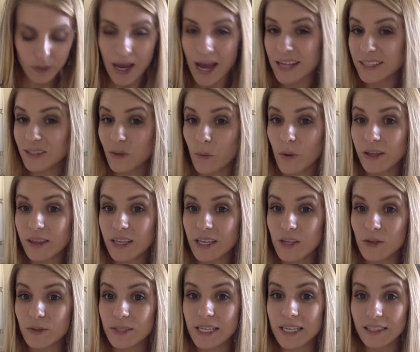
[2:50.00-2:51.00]
Ask what the
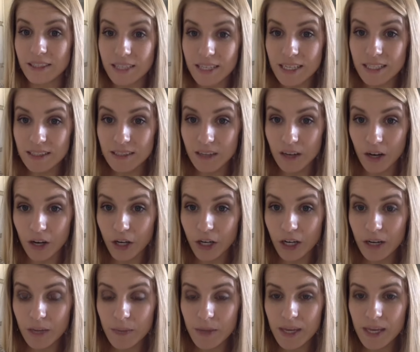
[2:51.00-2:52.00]
utilities are
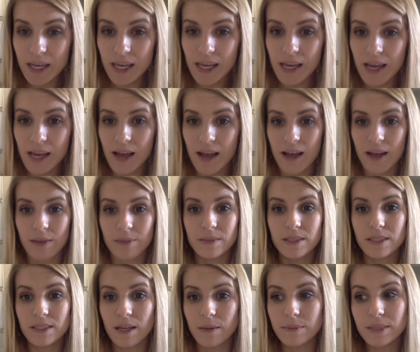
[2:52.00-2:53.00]
going to be.
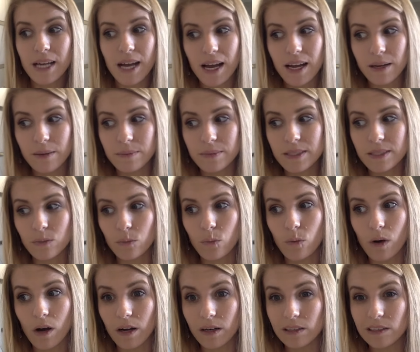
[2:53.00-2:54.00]
Sometimes
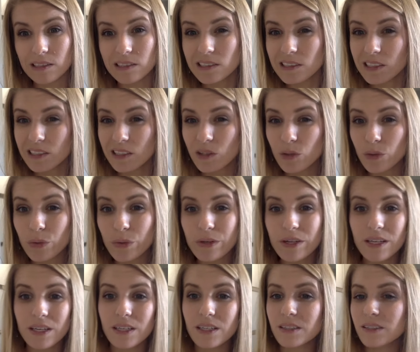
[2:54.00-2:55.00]
water is
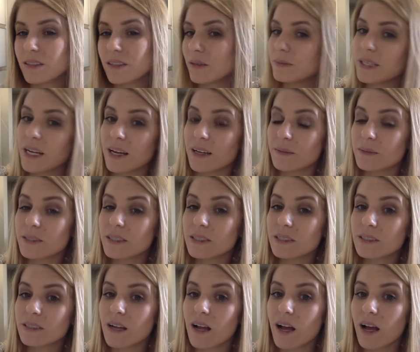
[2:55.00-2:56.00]
included, sometimes
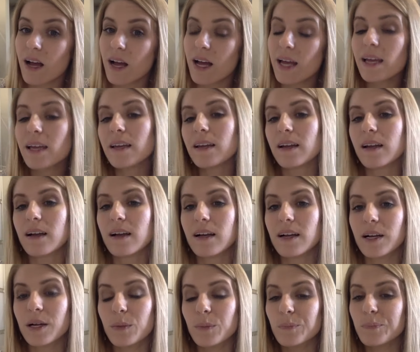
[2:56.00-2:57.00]
it's not.
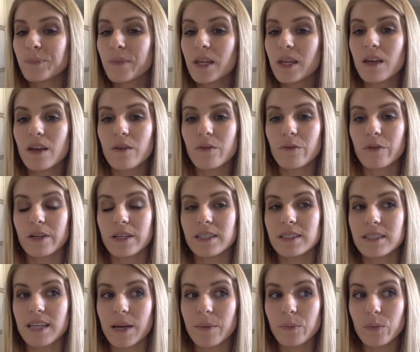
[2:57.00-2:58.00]
For an
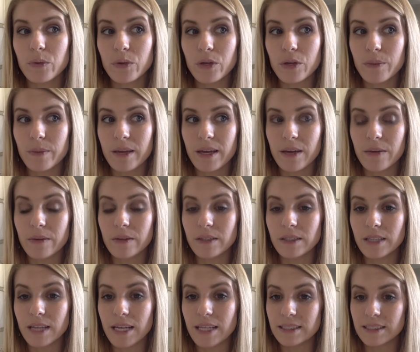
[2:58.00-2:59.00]
example, you may
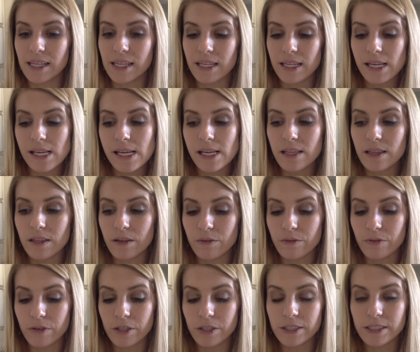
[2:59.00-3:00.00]
realize that the
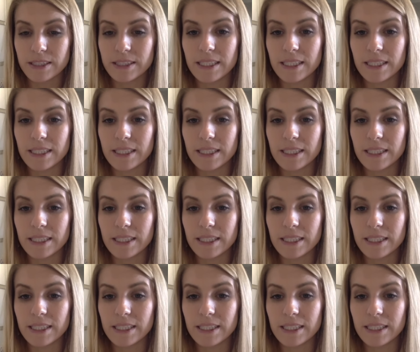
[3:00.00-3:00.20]
first